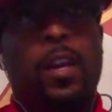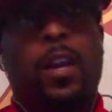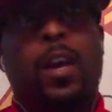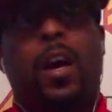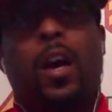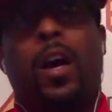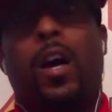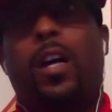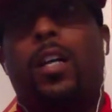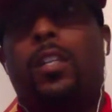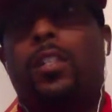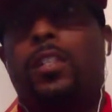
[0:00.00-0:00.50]

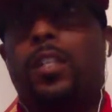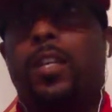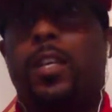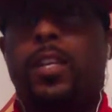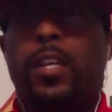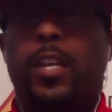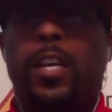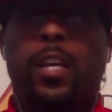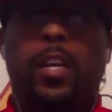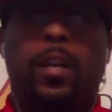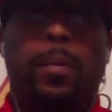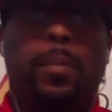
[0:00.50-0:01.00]

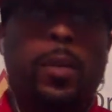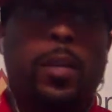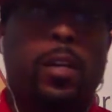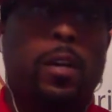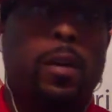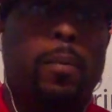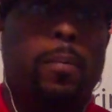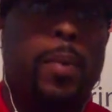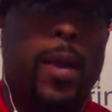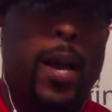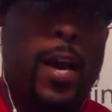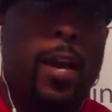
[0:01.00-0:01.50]
up a
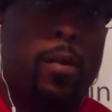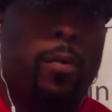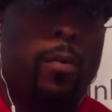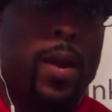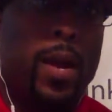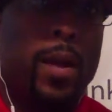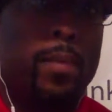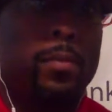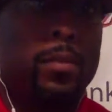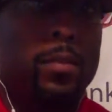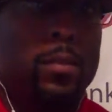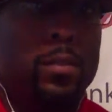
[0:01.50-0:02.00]
little battle
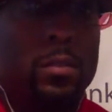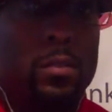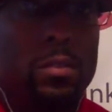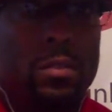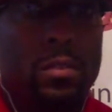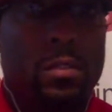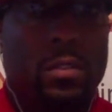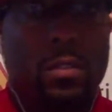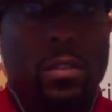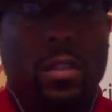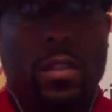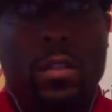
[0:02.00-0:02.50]
rap
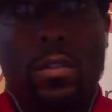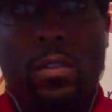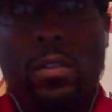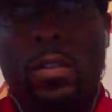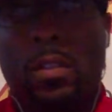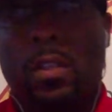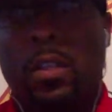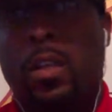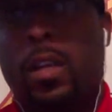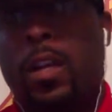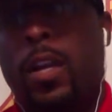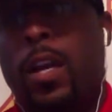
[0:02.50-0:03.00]
news, you know.
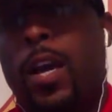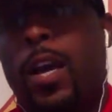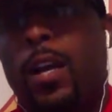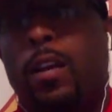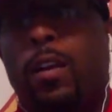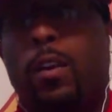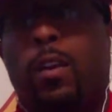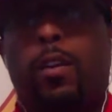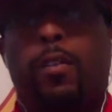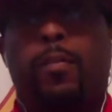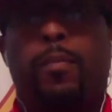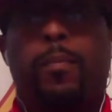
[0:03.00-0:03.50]
I
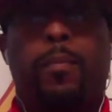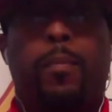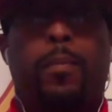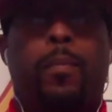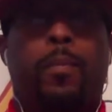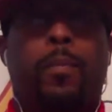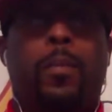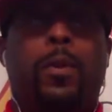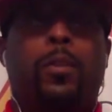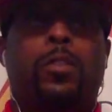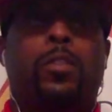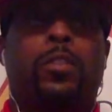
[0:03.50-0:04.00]
know
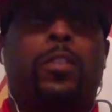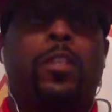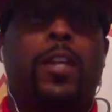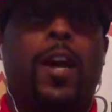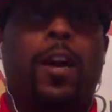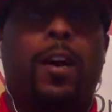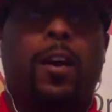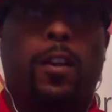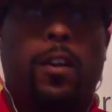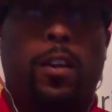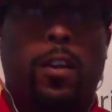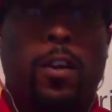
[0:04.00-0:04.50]
most of
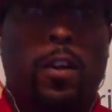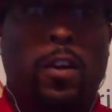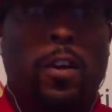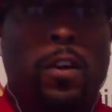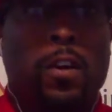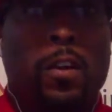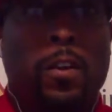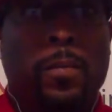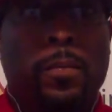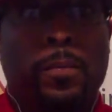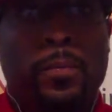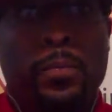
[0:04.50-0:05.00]
y'all have
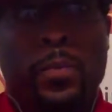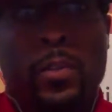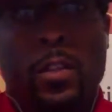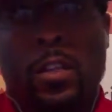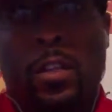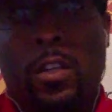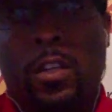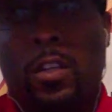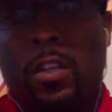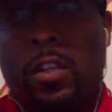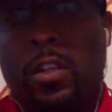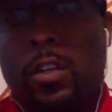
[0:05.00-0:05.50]
heard.
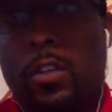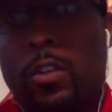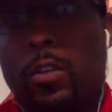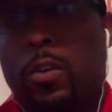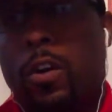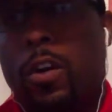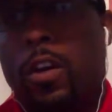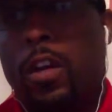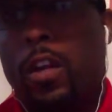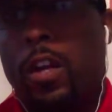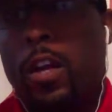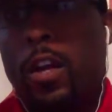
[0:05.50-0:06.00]
The
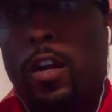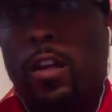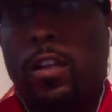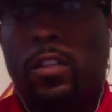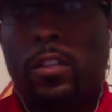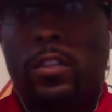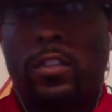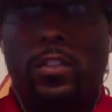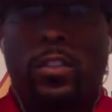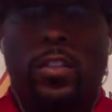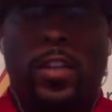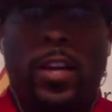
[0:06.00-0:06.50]

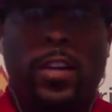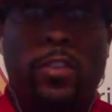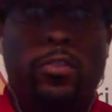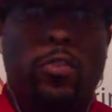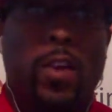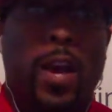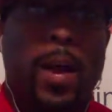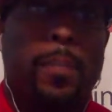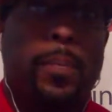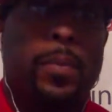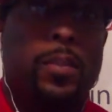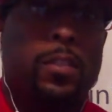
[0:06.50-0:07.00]
ULL, they're
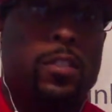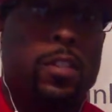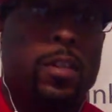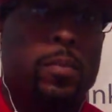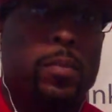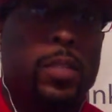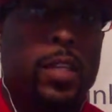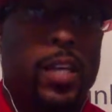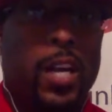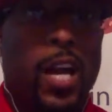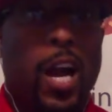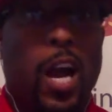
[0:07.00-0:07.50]
dropping
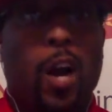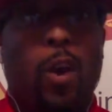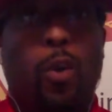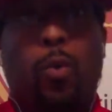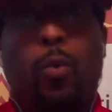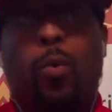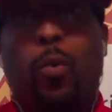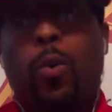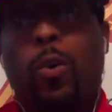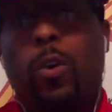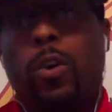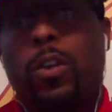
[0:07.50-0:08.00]
something called
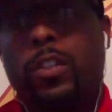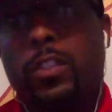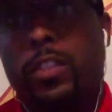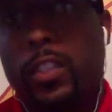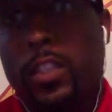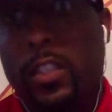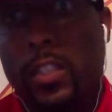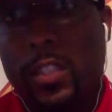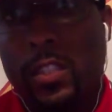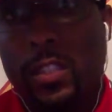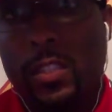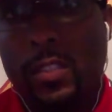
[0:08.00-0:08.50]

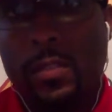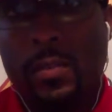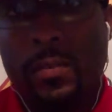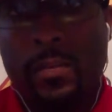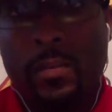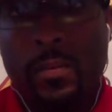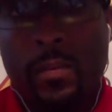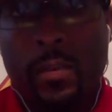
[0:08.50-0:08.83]
Quarantine.